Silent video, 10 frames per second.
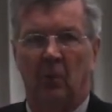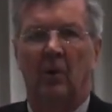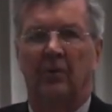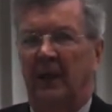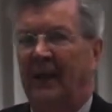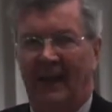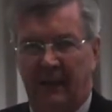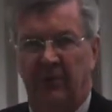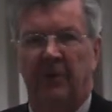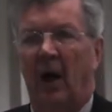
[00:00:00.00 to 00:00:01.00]
It works at
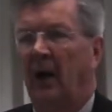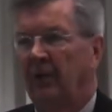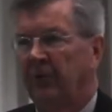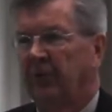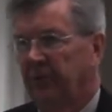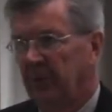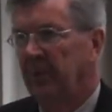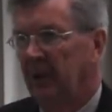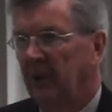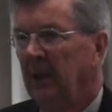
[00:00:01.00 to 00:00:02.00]
any size, just
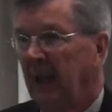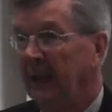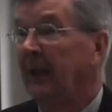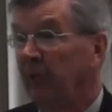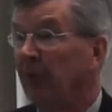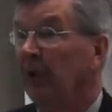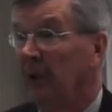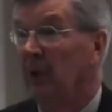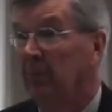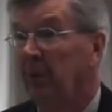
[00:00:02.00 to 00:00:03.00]
a bit. It takes
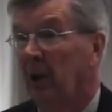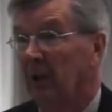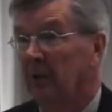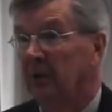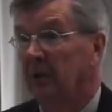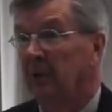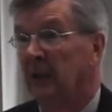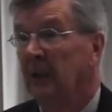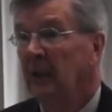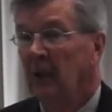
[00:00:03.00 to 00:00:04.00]
very little product to
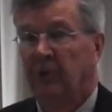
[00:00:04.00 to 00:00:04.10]
do it.